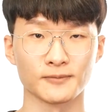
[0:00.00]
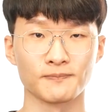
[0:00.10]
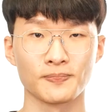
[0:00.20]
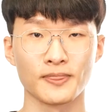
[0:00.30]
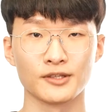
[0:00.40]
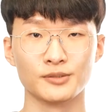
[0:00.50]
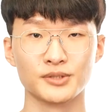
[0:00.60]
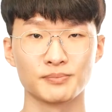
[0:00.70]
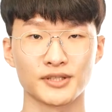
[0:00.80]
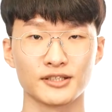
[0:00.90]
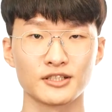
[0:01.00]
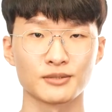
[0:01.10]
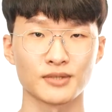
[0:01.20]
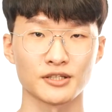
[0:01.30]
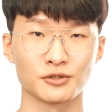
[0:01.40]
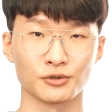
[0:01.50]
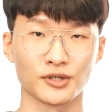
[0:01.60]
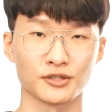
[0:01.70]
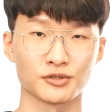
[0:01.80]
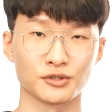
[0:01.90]
apply the UVP at the
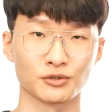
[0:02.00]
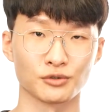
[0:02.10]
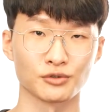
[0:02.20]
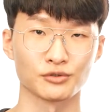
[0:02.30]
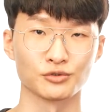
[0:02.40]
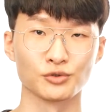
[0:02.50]
code level